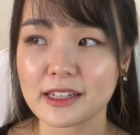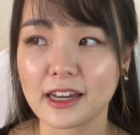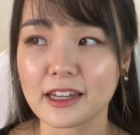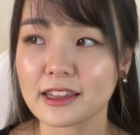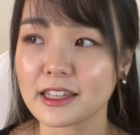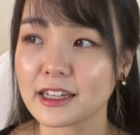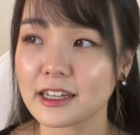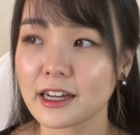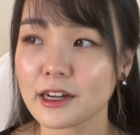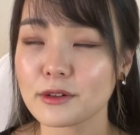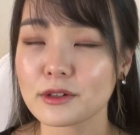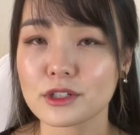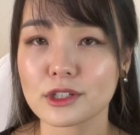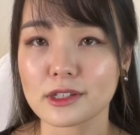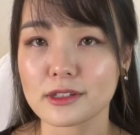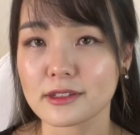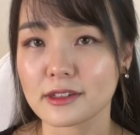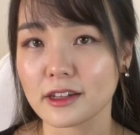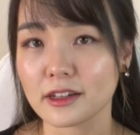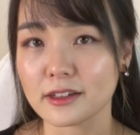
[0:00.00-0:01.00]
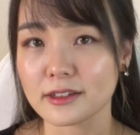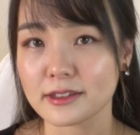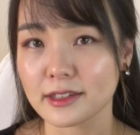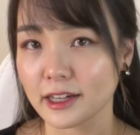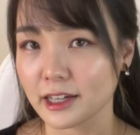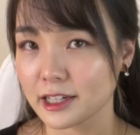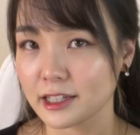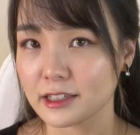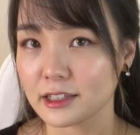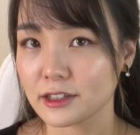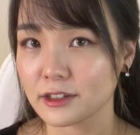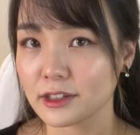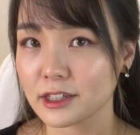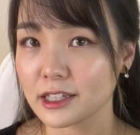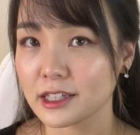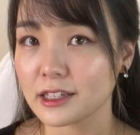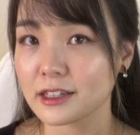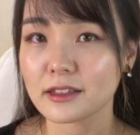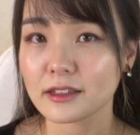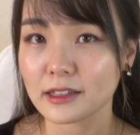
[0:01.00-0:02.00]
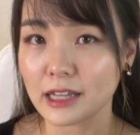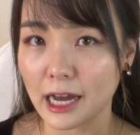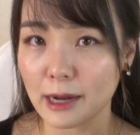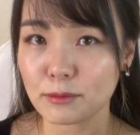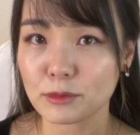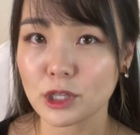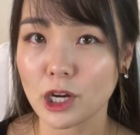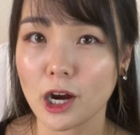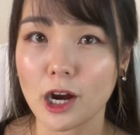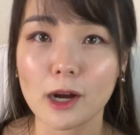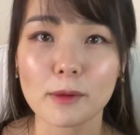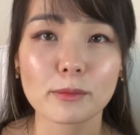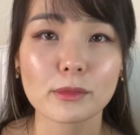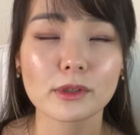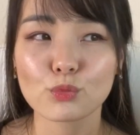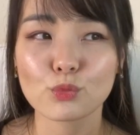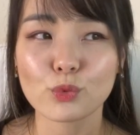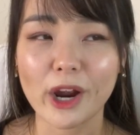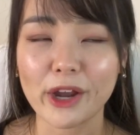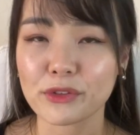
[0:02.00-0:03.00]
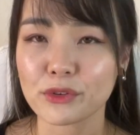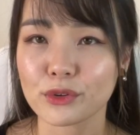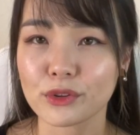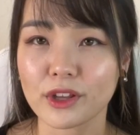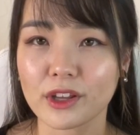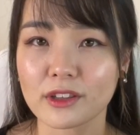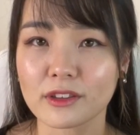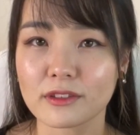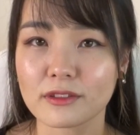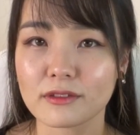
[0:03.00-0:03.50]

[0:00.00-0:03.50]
I think I would just get a secondary laptop rather than,